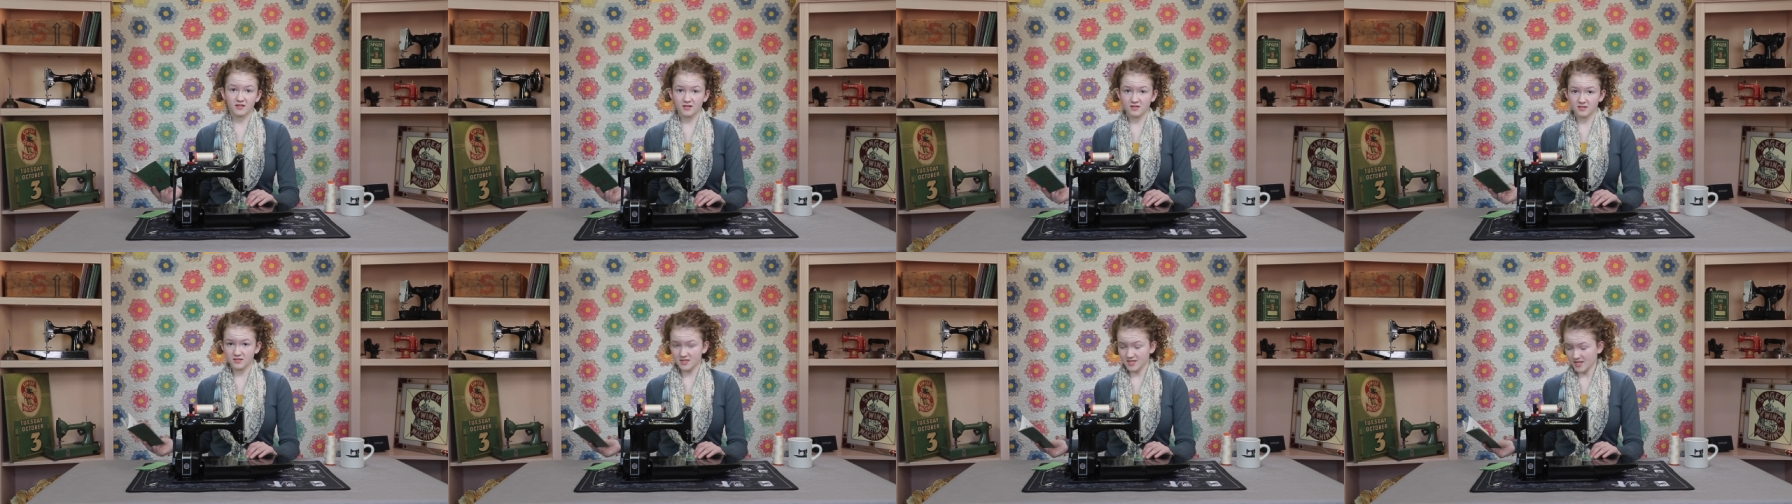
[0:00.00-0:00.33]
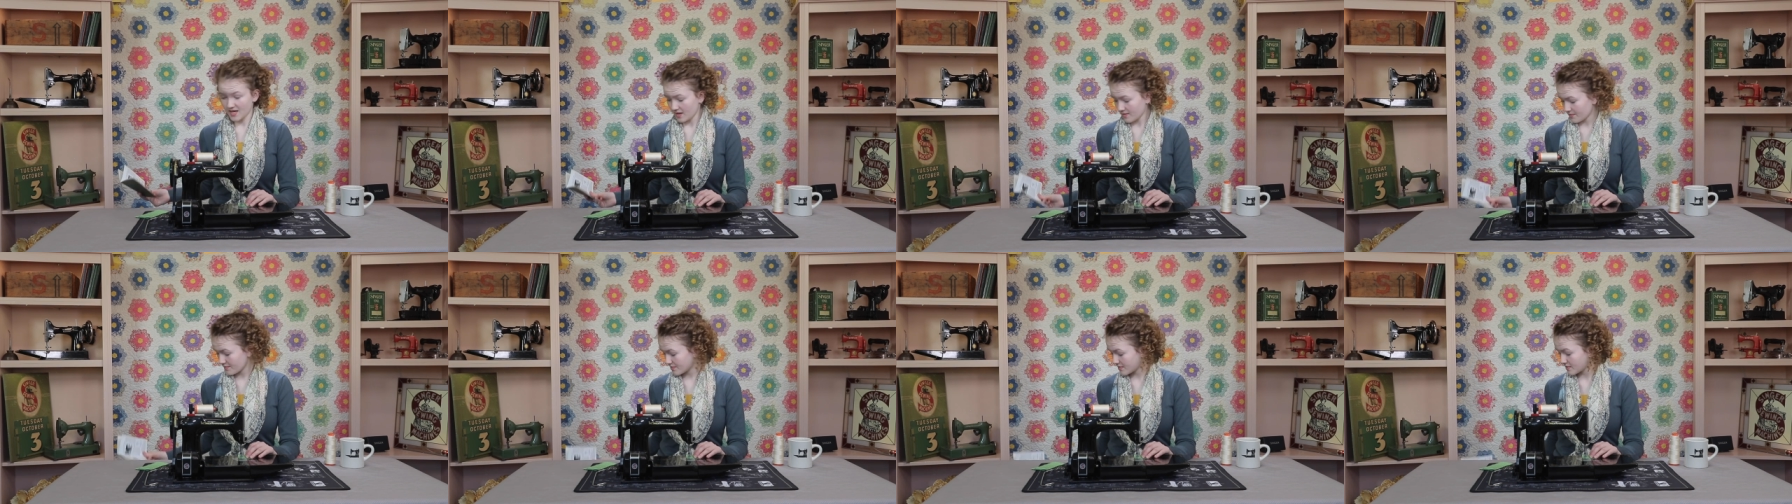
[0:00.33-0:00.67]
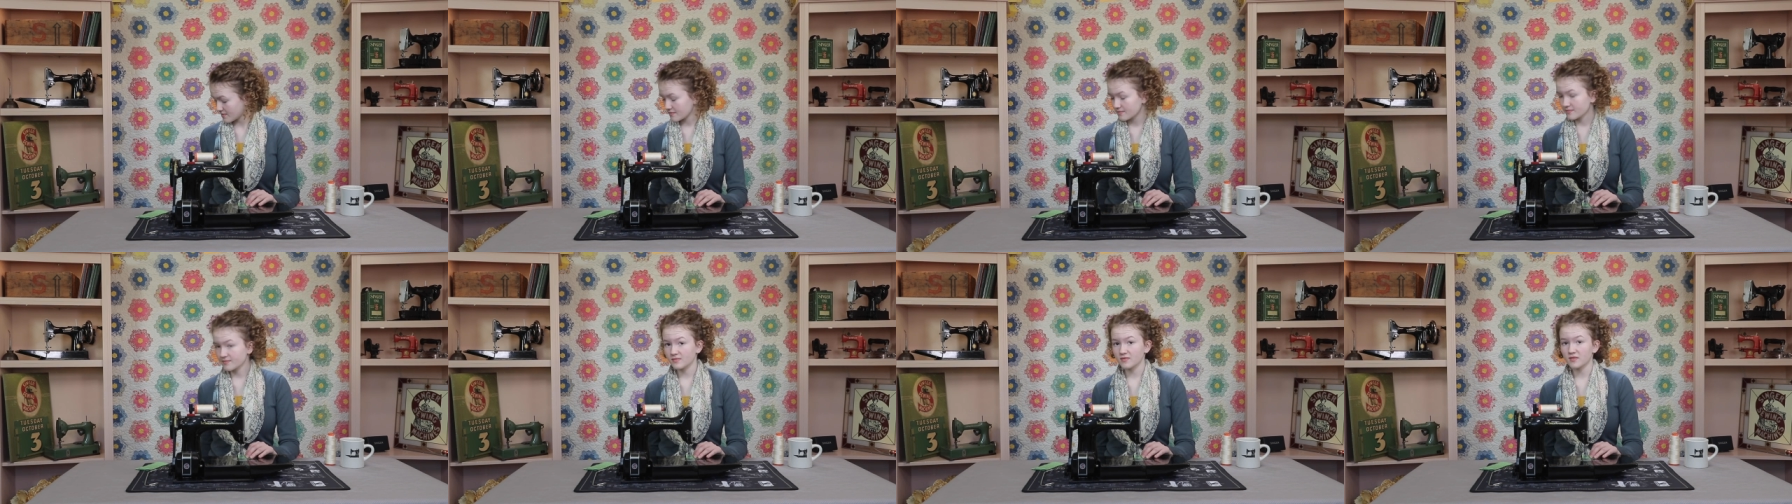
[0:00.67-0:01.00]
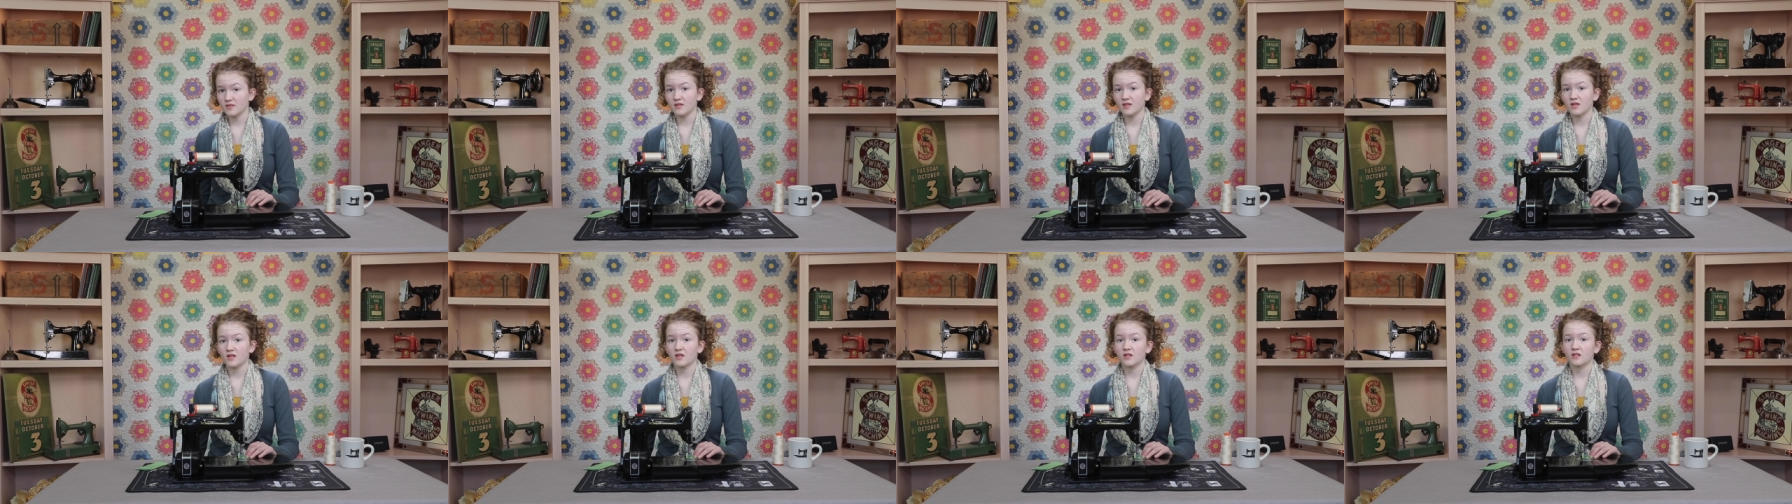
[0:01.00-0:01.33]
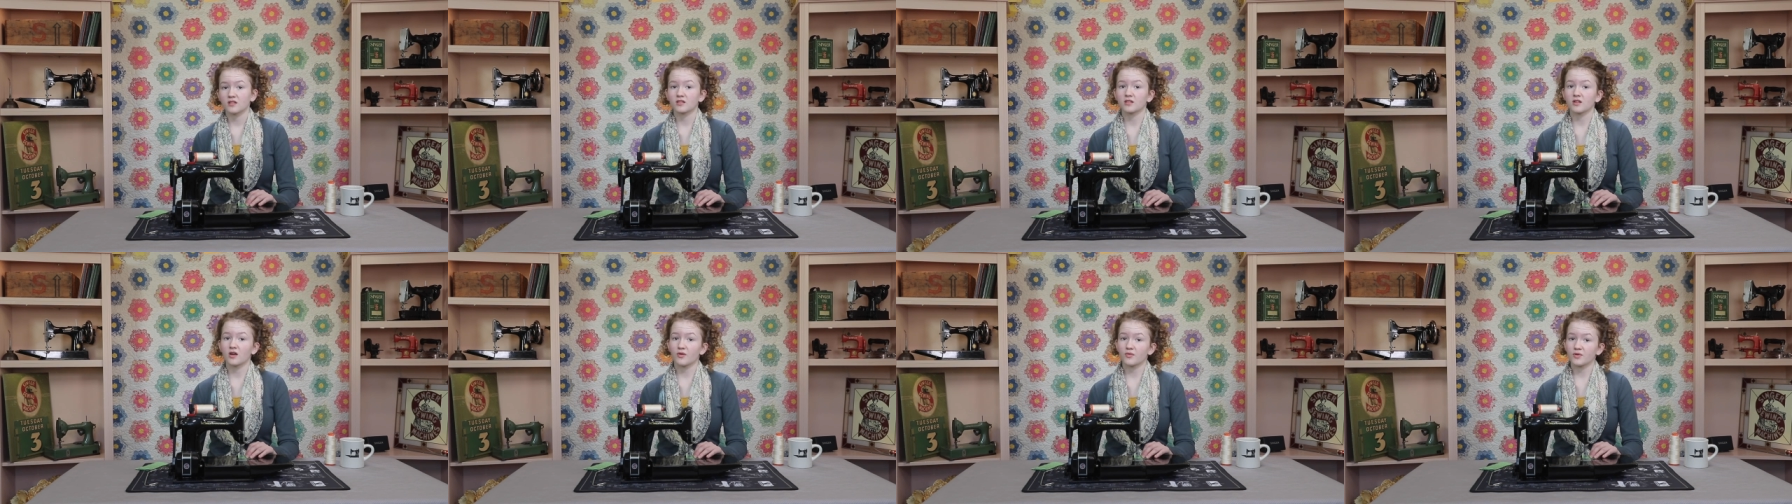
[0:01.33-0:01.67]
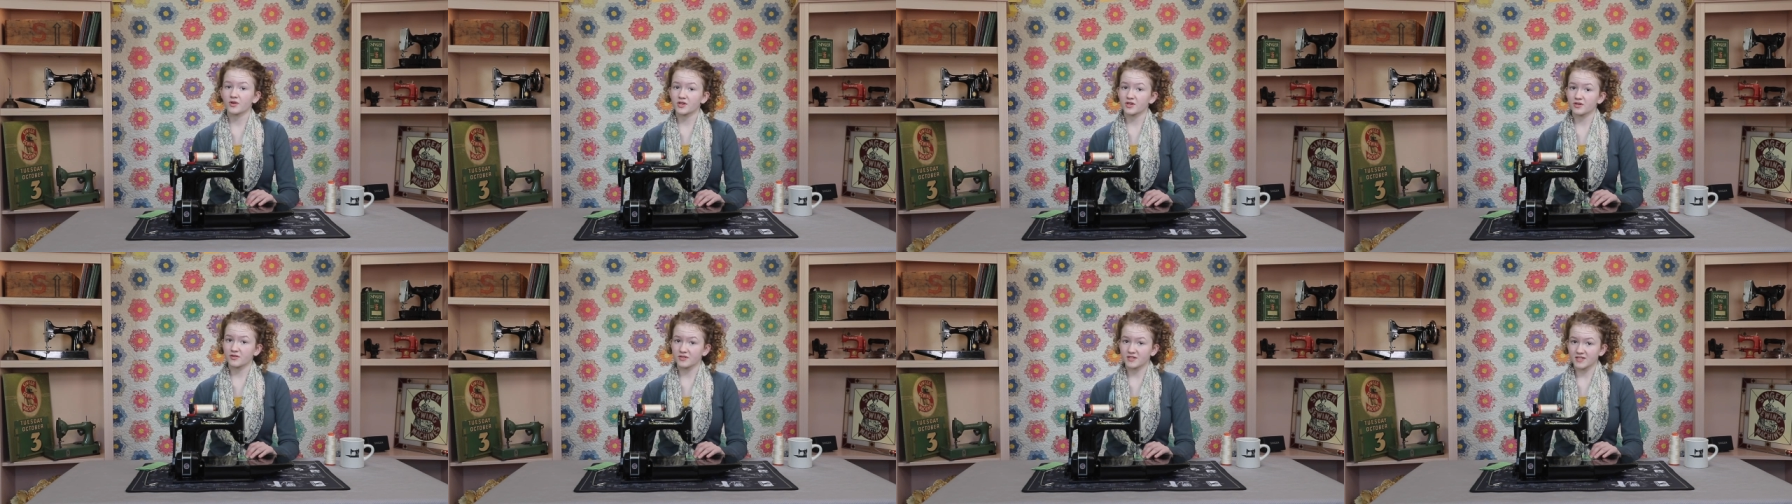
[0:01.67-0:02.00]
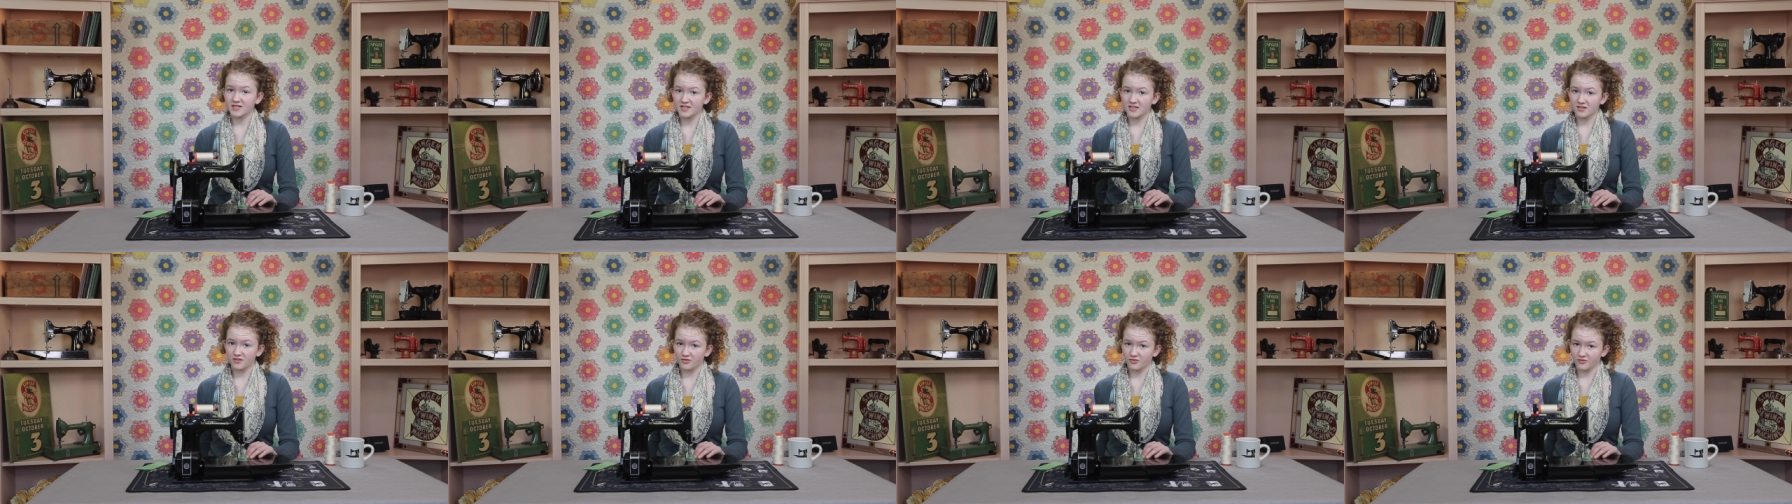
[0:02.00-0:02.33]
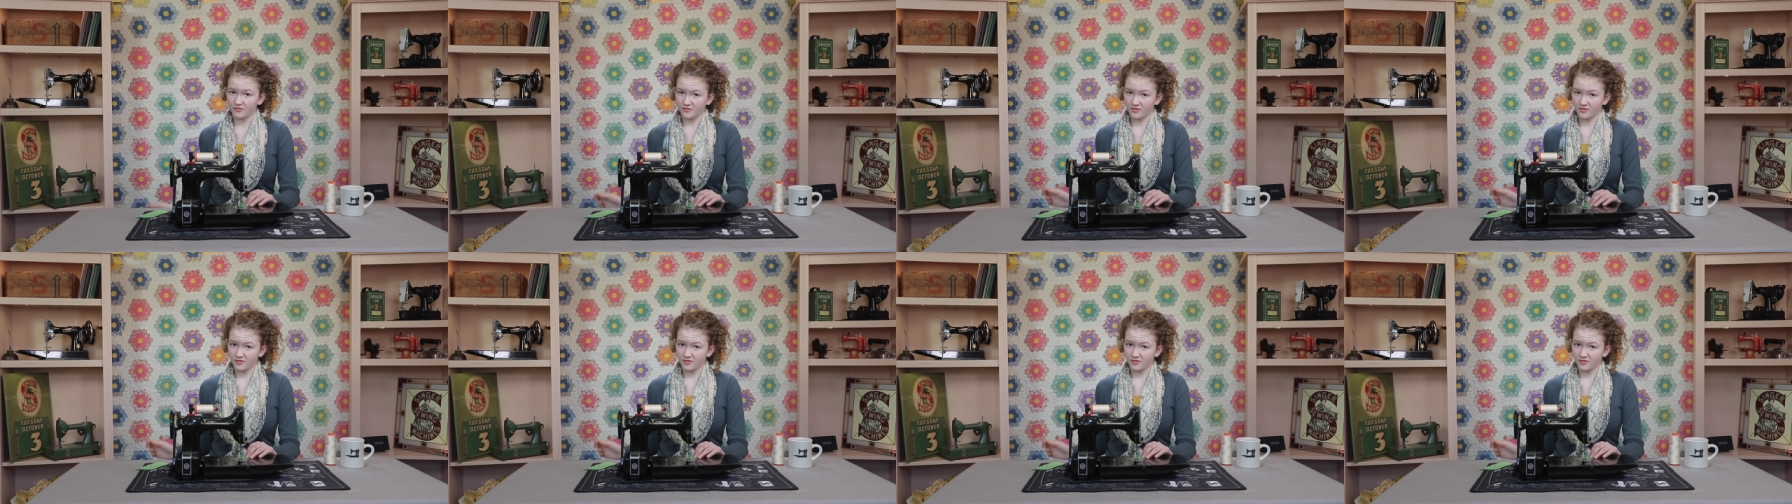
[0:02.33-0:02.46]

little tip. Lower your needle